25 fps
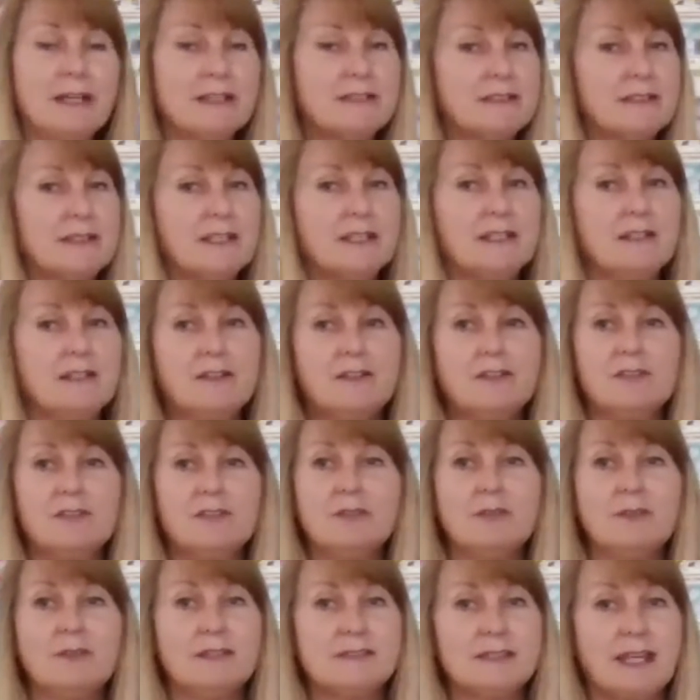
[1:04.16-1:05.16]
best thing to
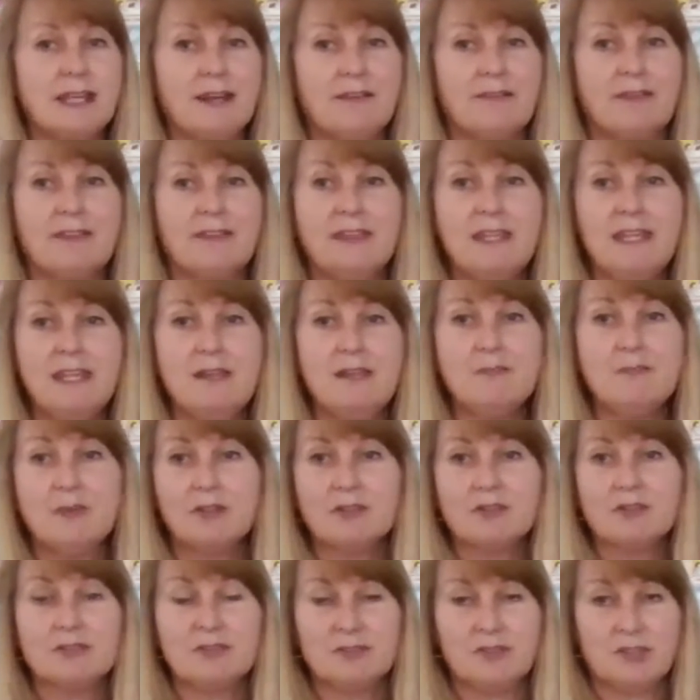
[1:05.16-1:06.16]
do is have the
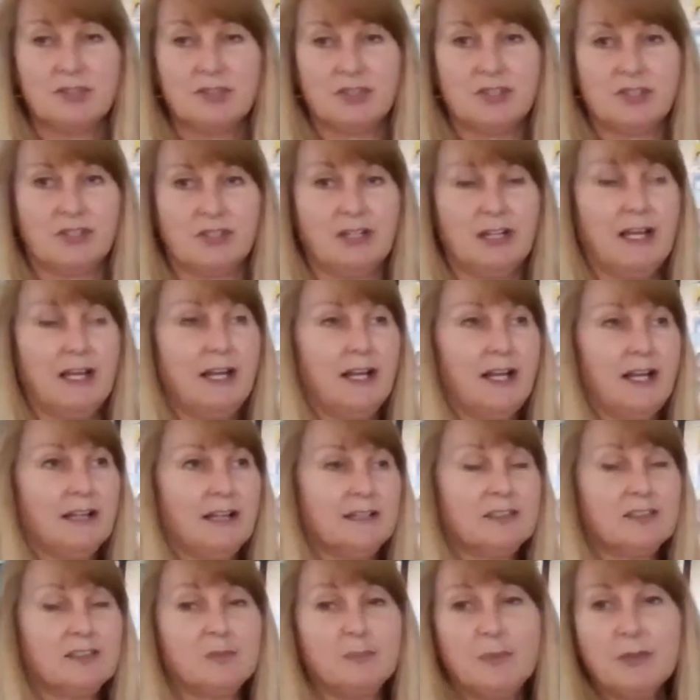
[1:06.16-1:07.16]
most nutrition.
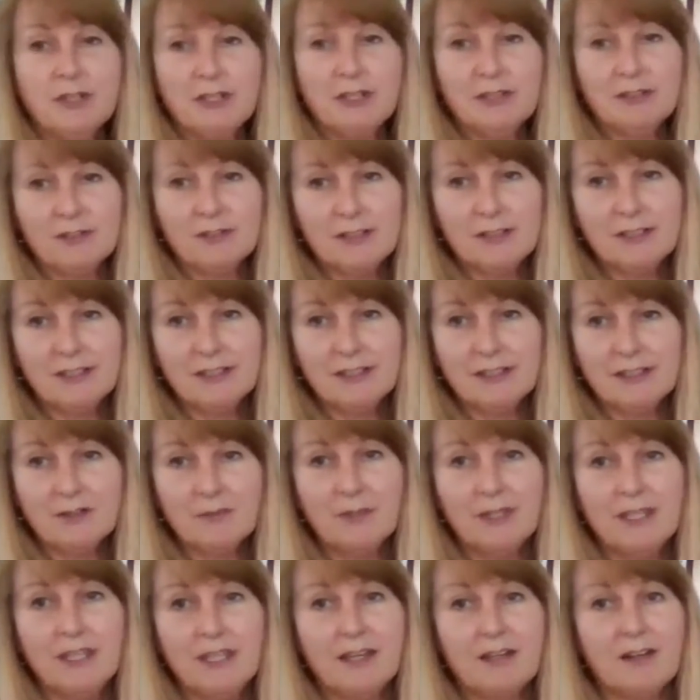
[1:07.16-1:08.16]
Spoiler alert:
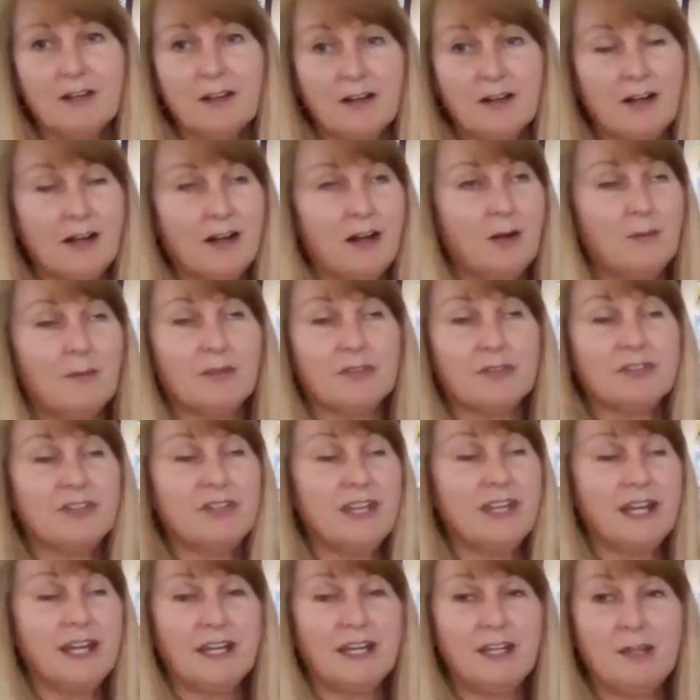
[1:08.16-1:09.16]
we get almost
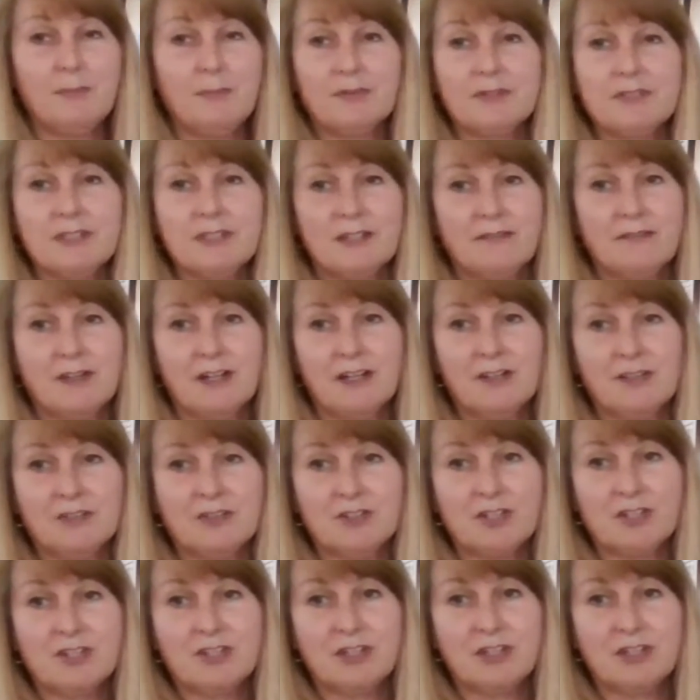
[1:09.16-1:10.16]
90% of our
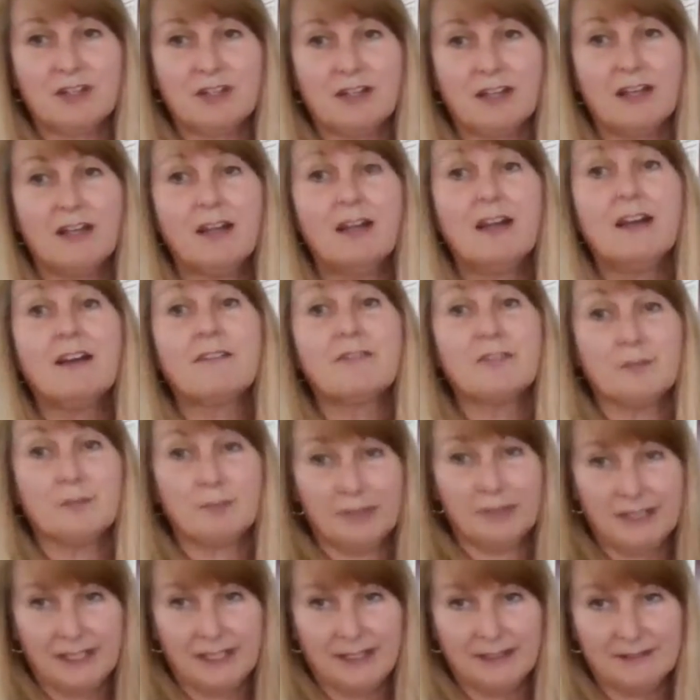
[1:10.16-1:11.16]
nutrition from
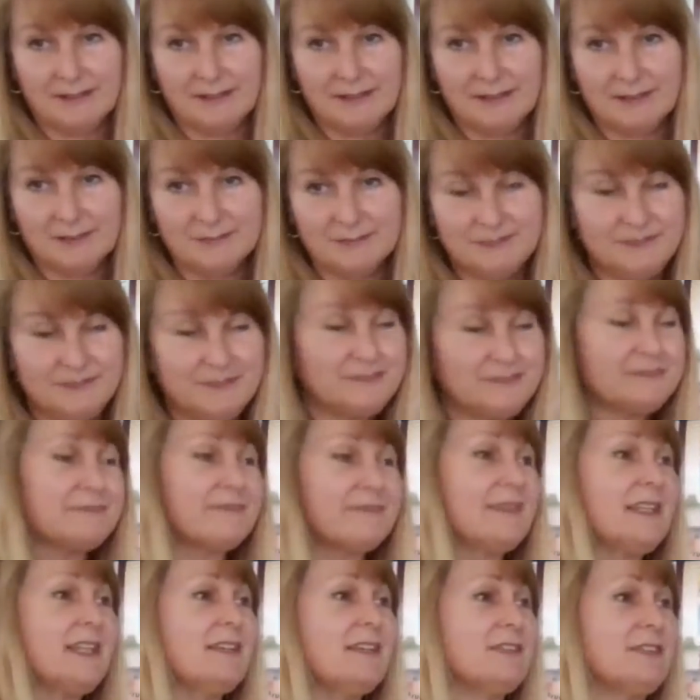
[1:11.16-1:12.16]
plants.
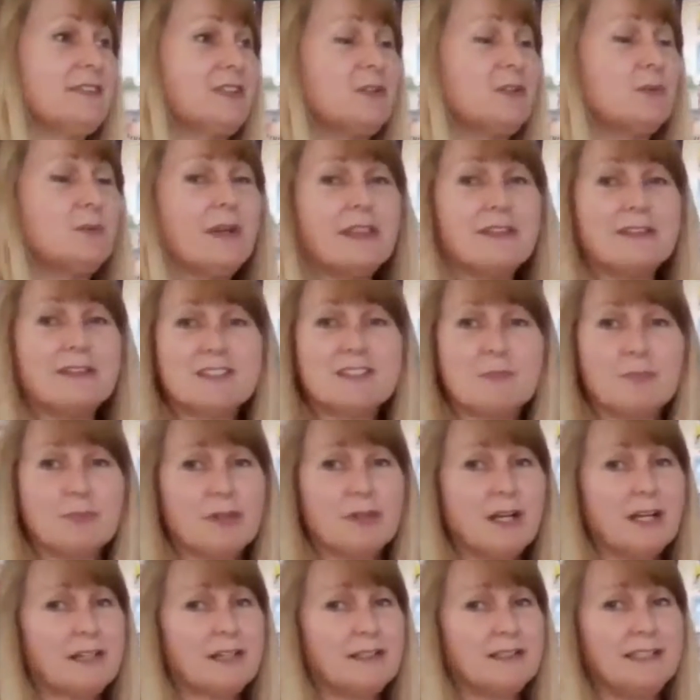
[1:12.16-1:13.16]
So whether it's
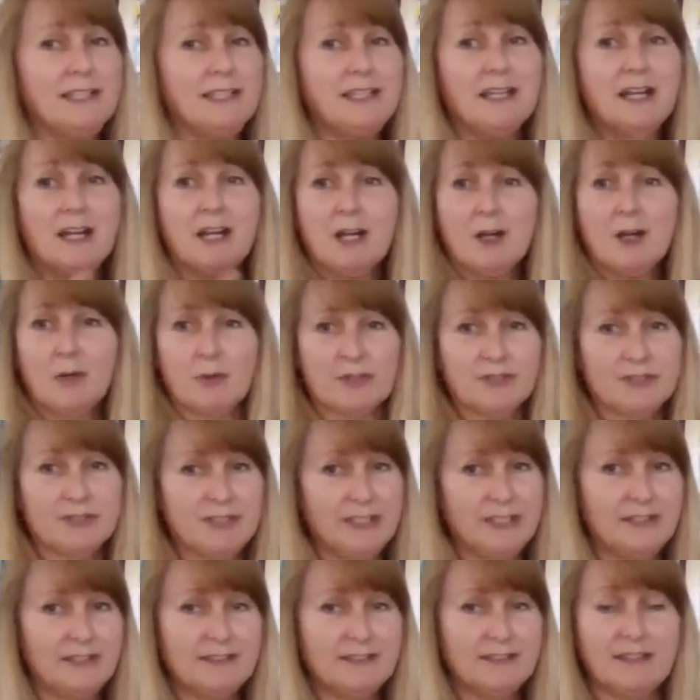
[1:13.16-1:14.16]
broccoli or
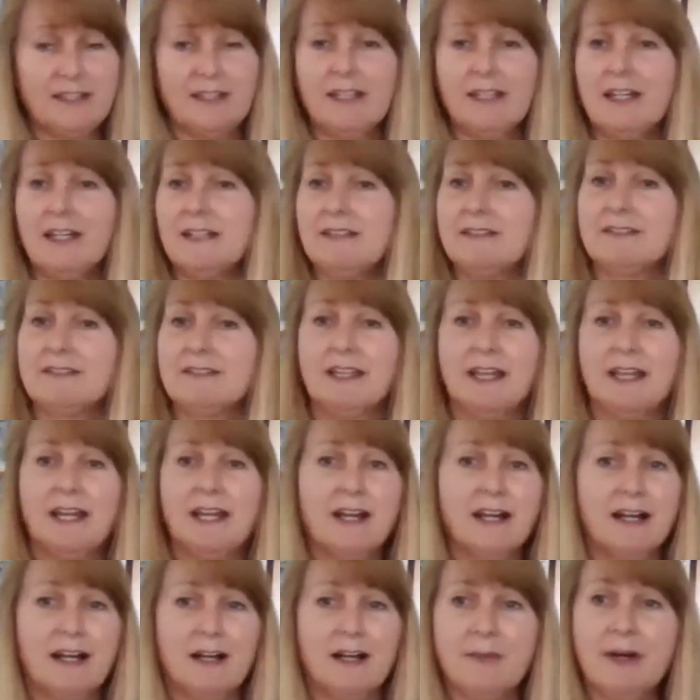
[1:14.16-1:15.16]
seeds and nuts,
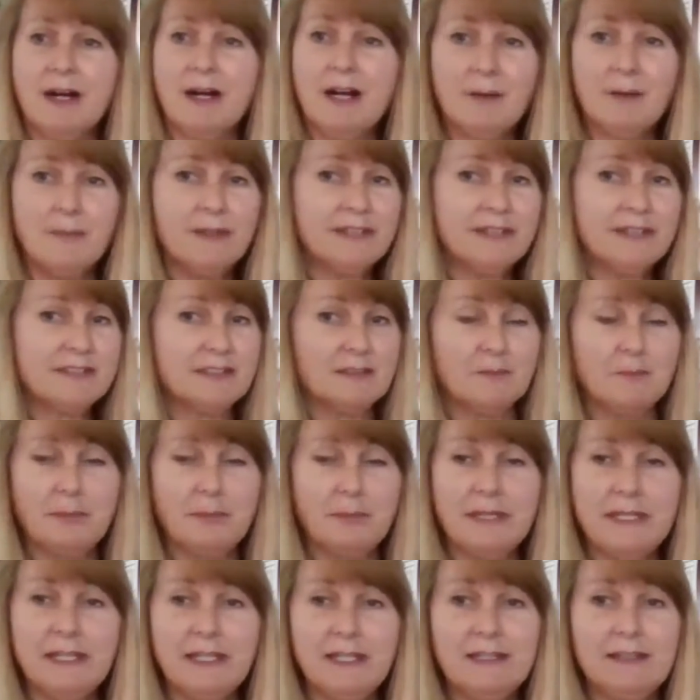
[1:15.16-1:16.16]
um, hummus and
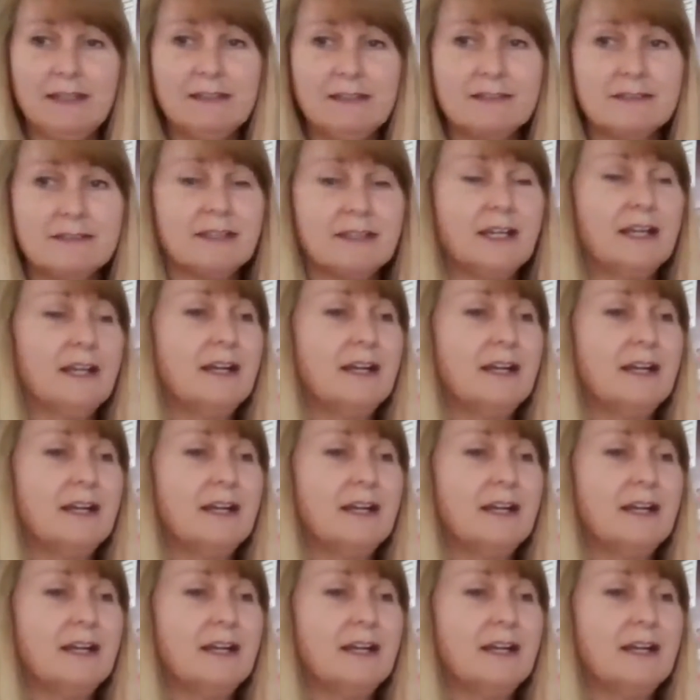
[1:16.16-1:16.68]
beans,